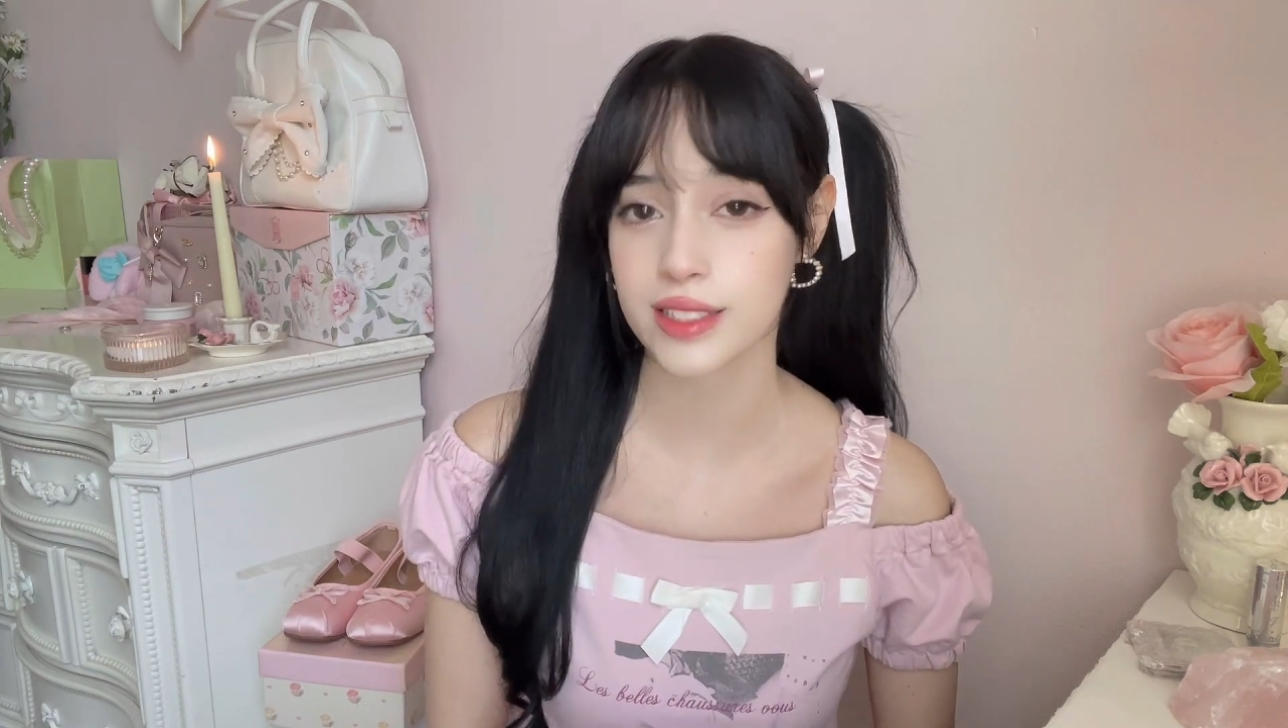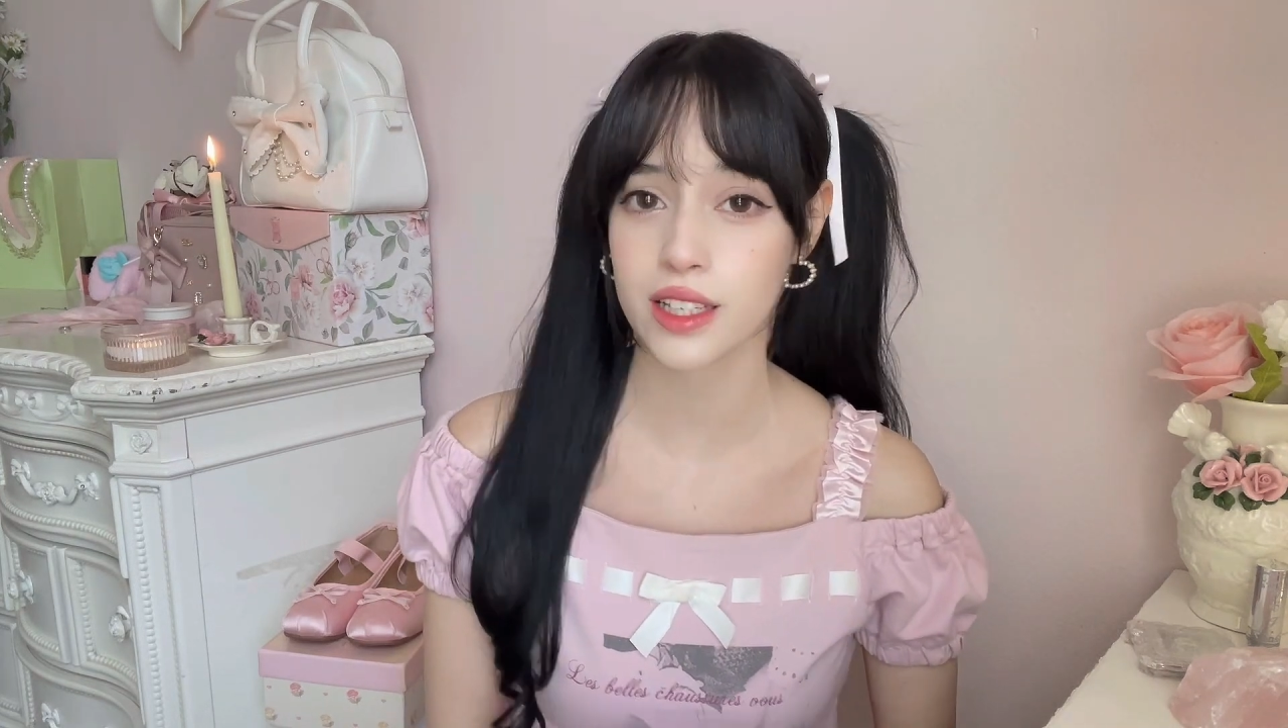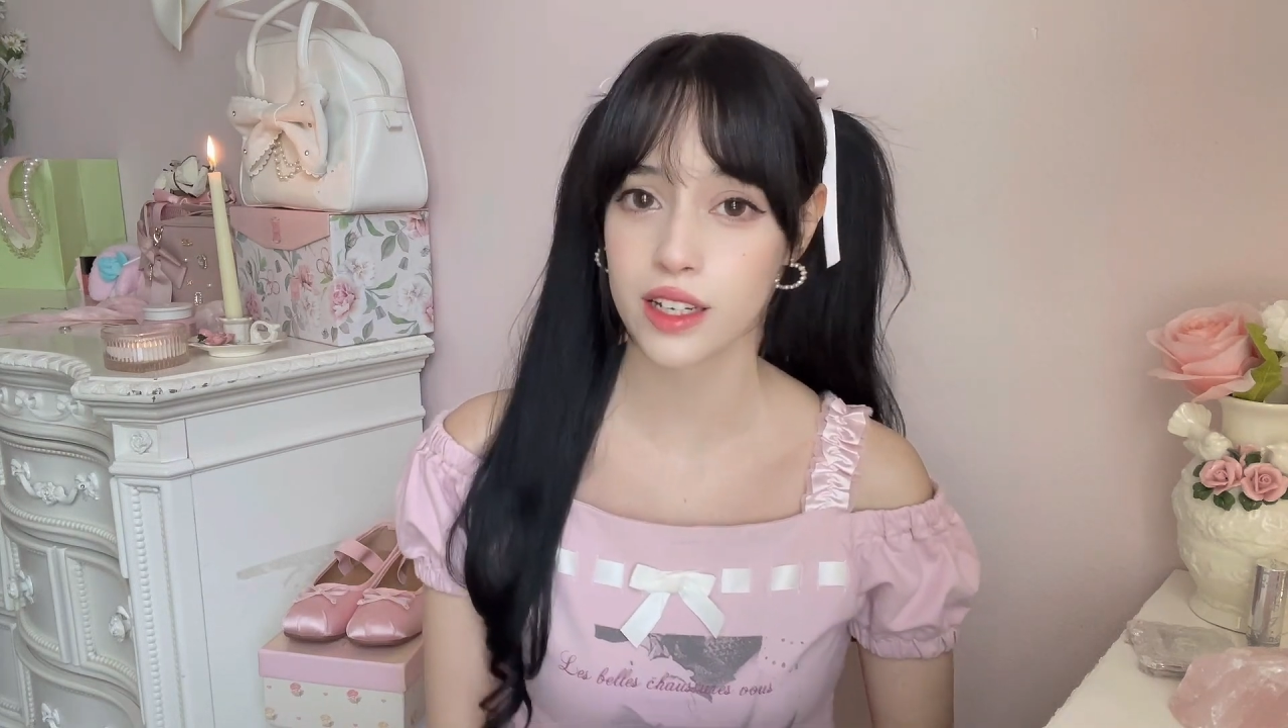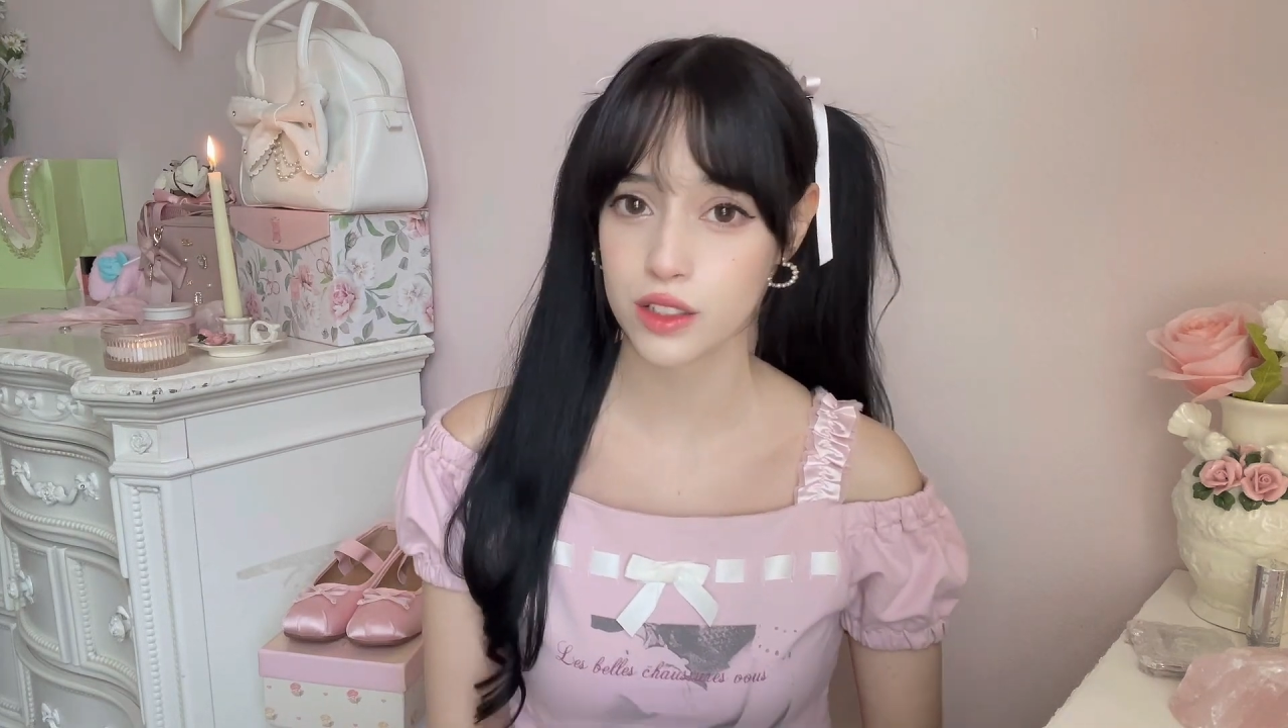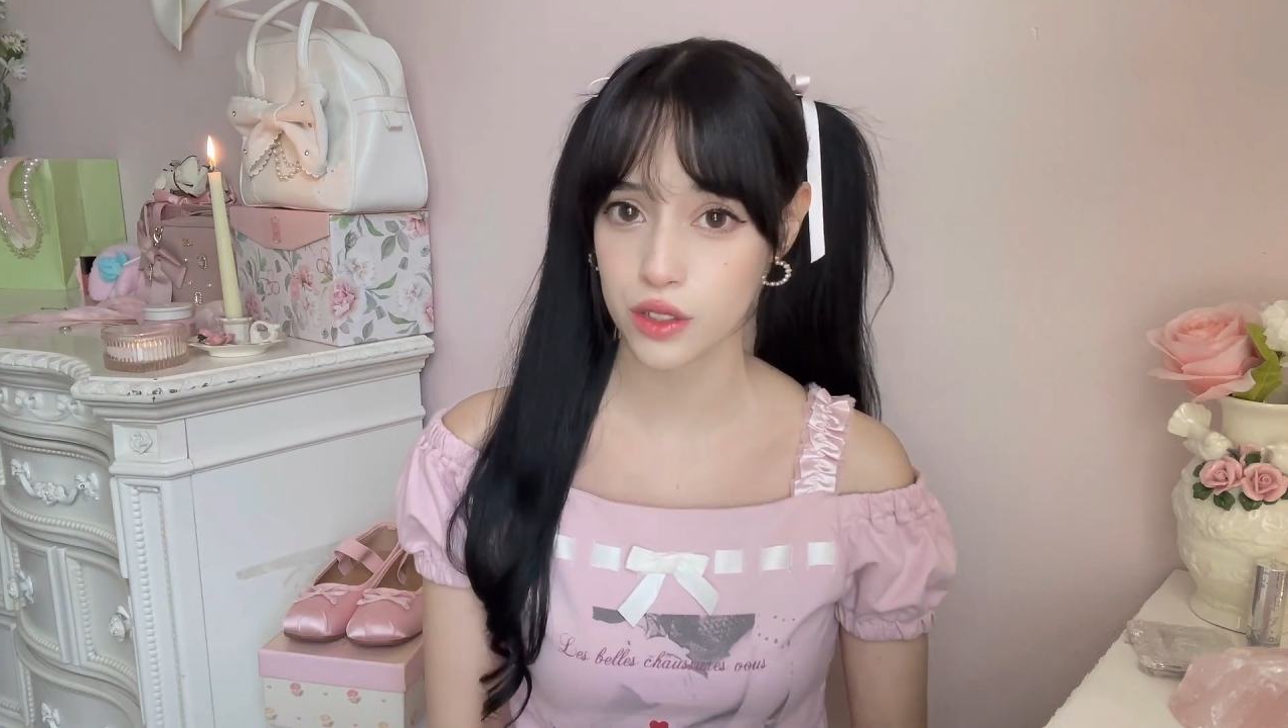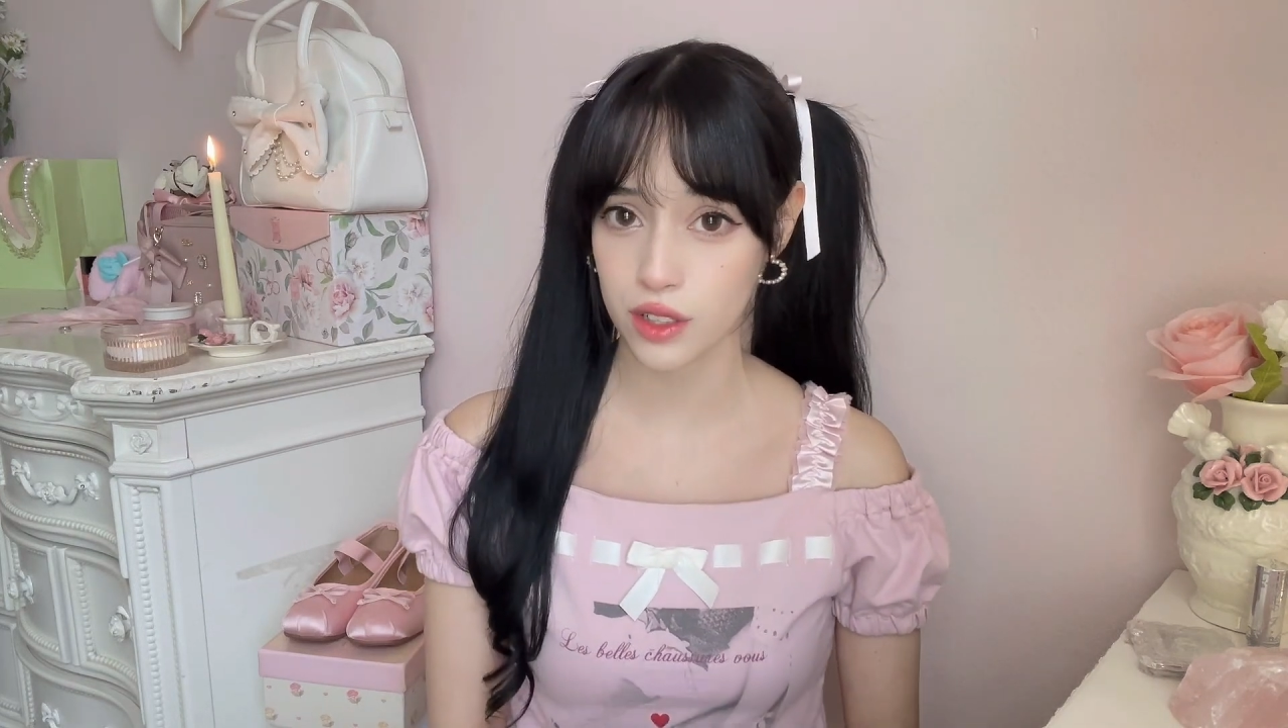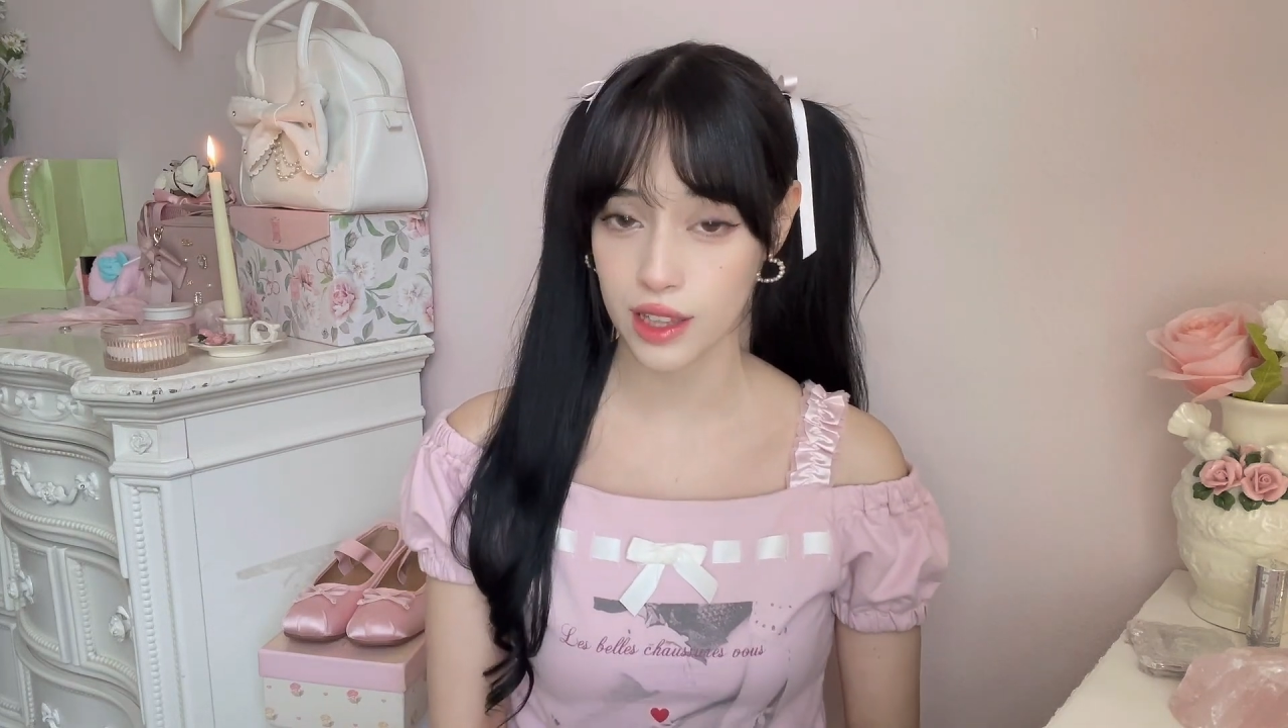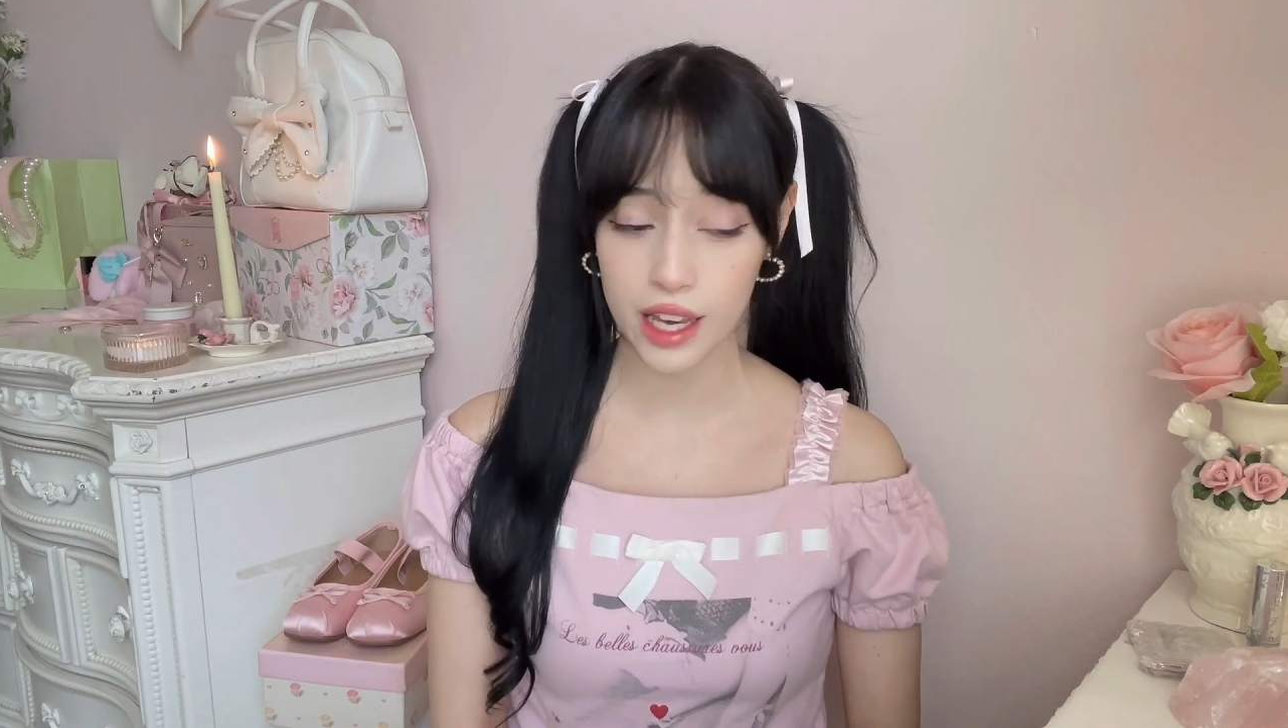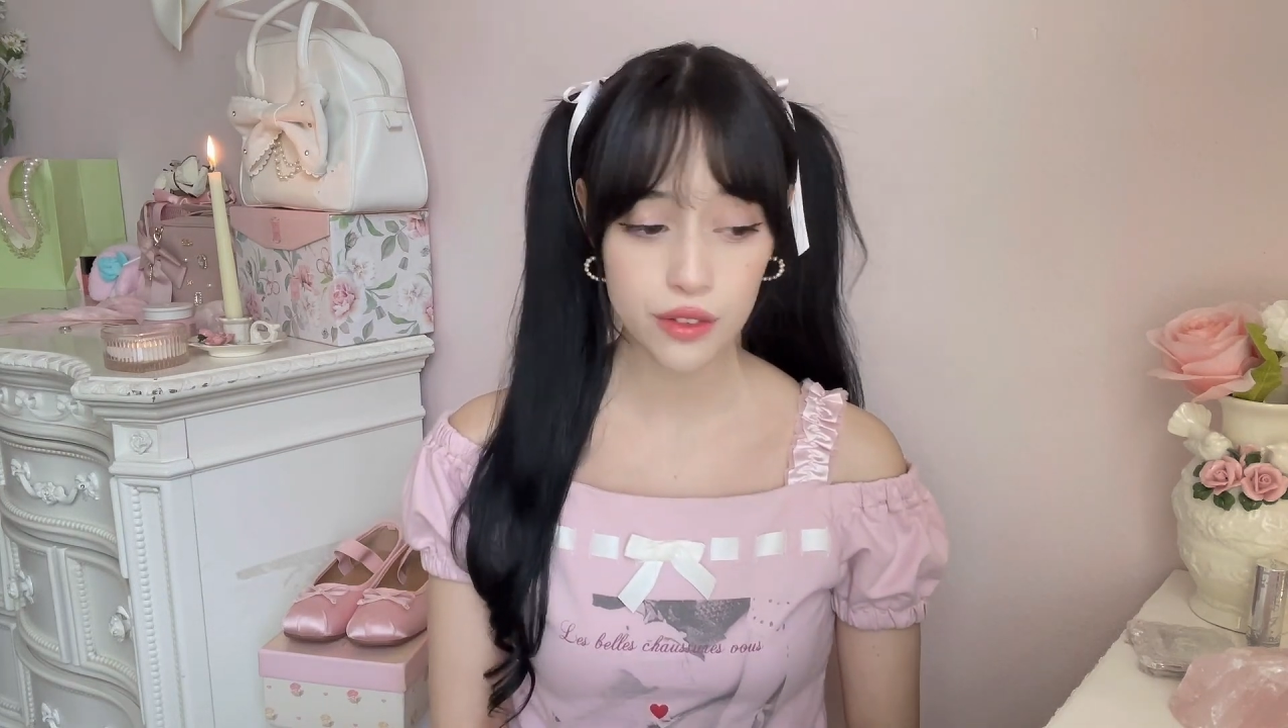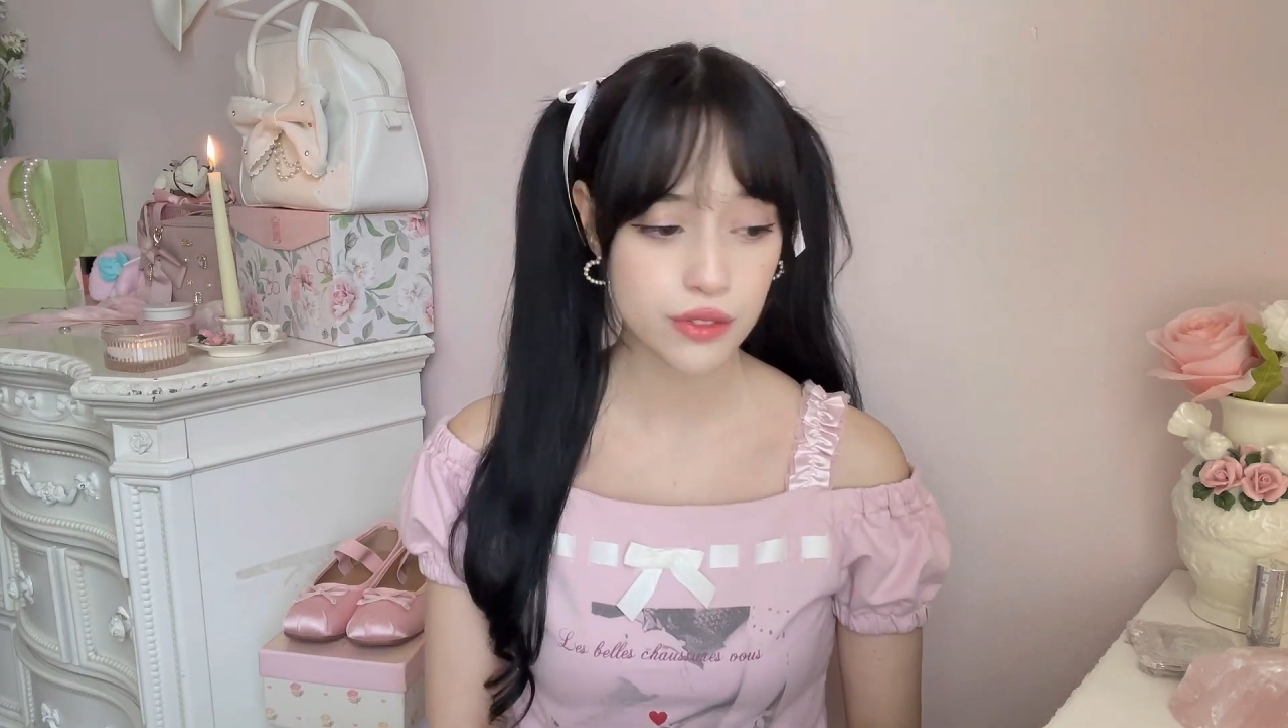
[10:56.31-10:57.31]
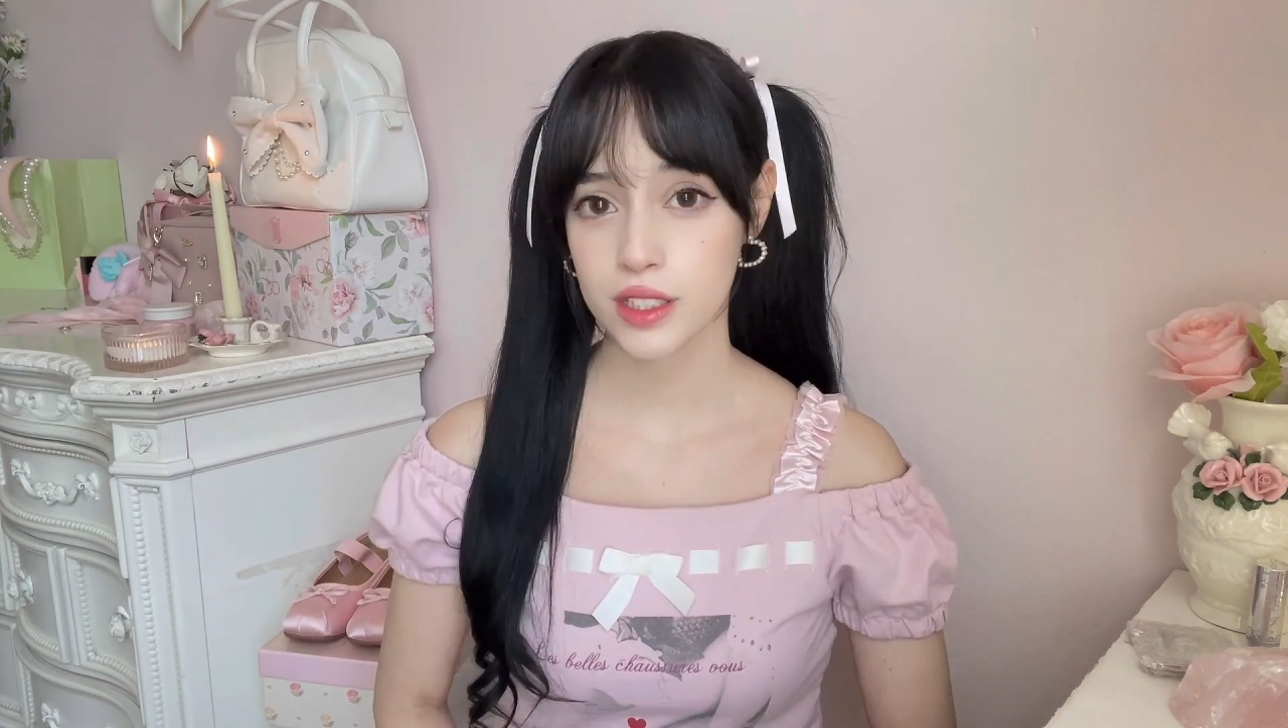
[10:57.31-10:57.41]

aesthetic into your life.